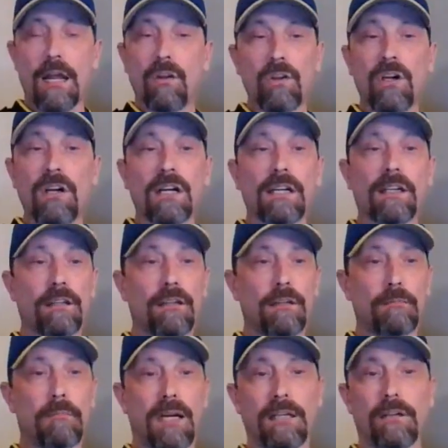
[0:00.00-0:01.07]
Look,
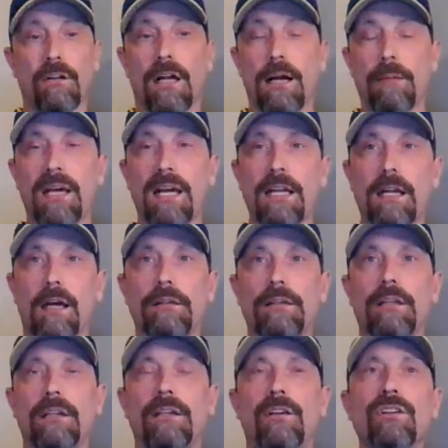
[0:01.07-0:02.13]
Michael,
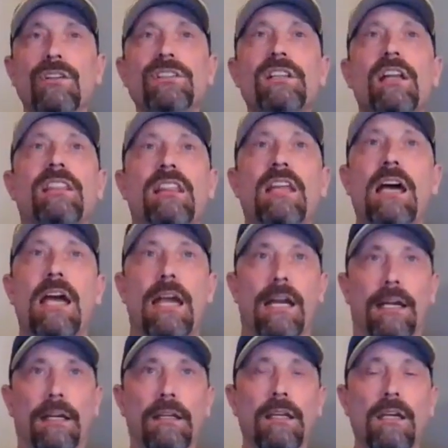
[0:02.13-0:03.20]
here's the
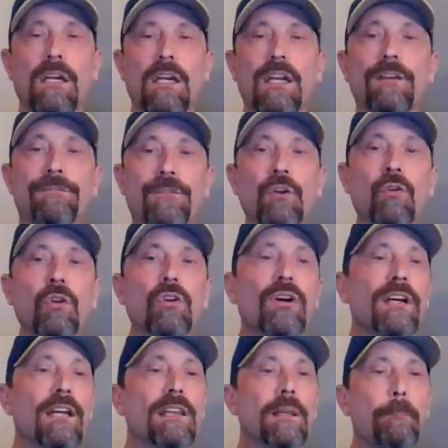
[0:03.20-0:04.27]
thing. If you
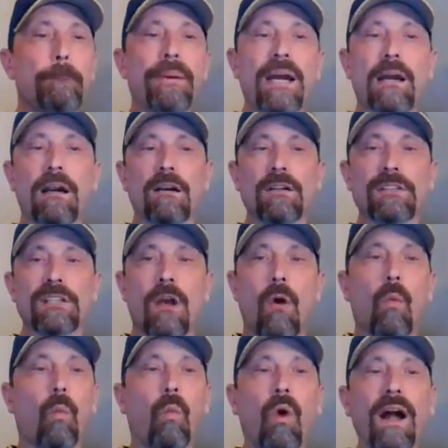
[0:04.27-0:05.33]
look at the Bears,
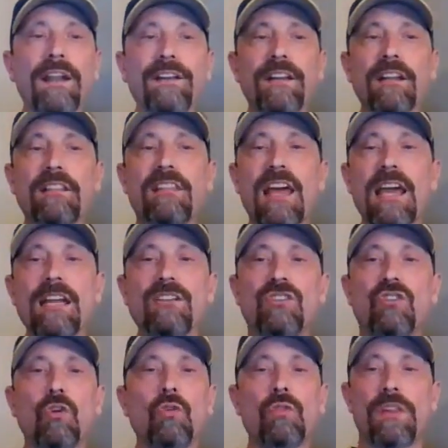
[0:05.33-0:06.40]
what did they
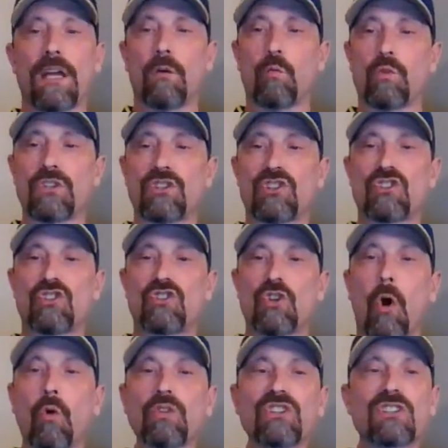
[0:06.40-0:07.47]
do that was
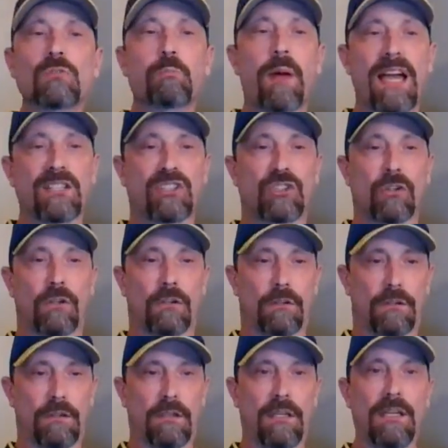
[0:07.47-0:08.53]
so special
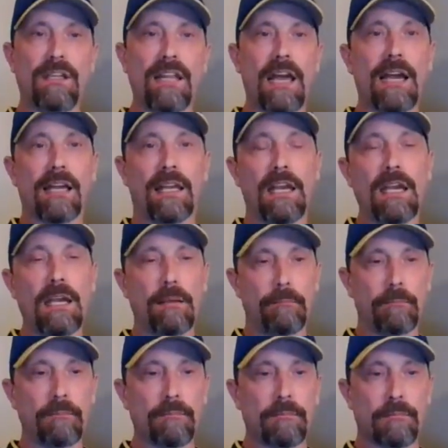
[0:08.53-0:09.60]
in that game?
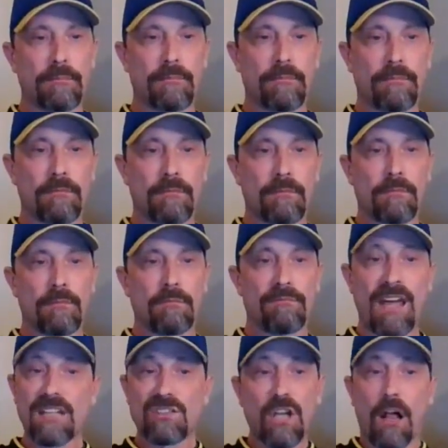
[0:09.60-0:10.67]

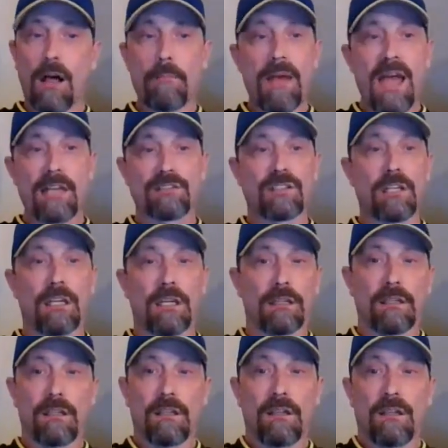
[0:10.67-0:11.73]
That's all I'm asking.
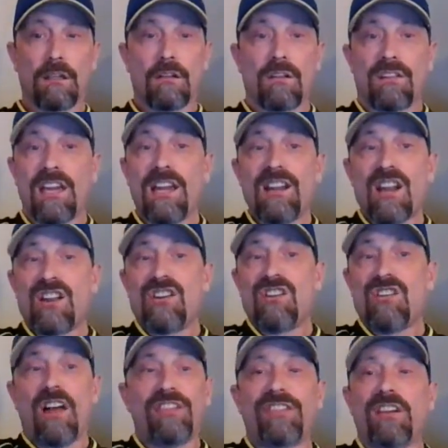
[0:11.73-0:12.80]
They did
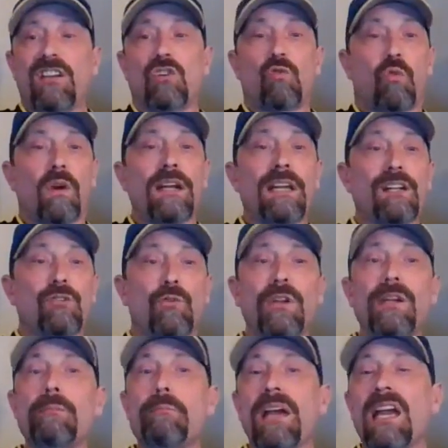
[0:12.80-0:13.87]
nothing great.
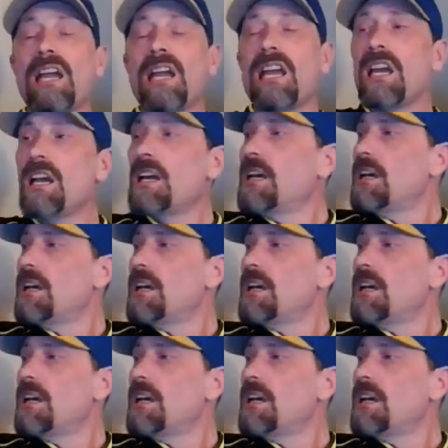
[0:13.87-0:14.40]
Green Bay